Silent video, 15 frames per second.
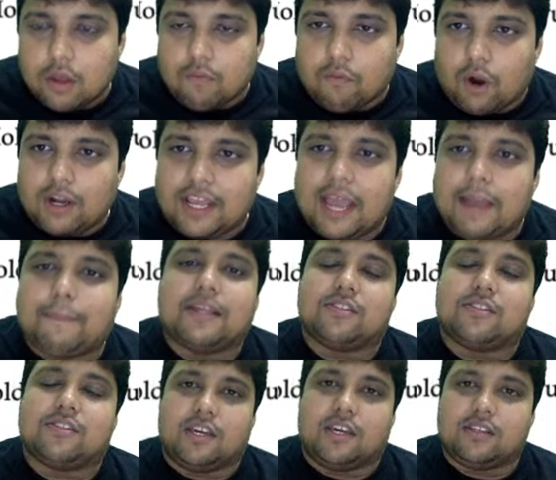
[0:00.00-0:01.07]
what happens
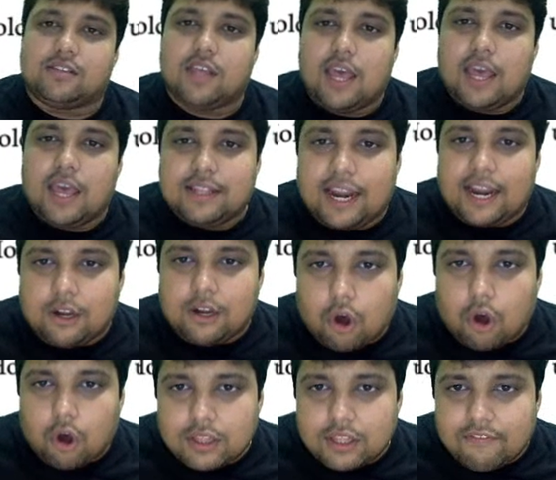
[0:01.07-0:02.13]
is that
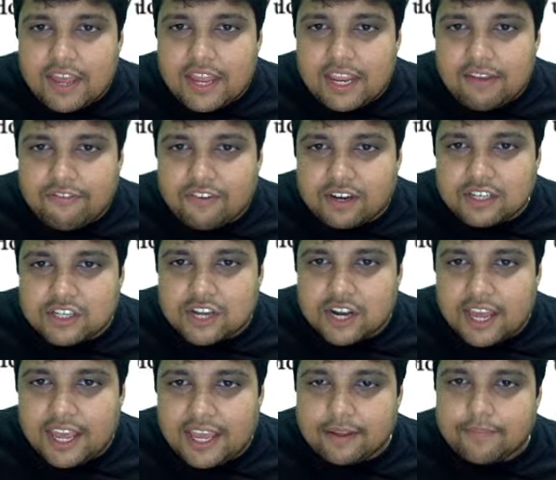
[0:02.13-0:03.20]
on the very first
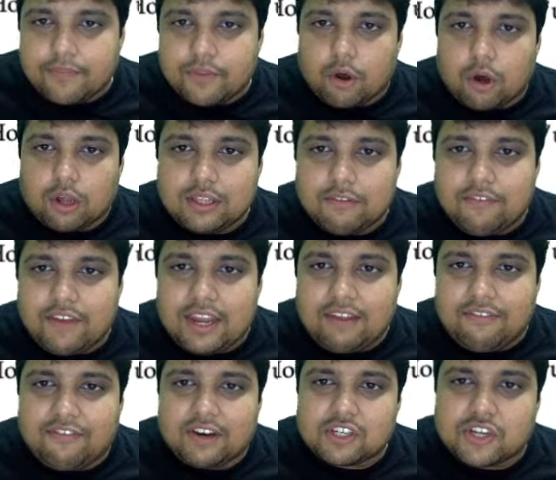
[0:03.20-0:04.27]
day of
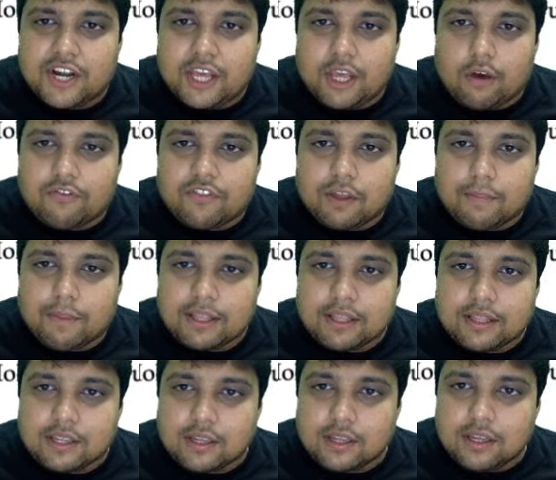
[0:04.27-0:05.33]
the month,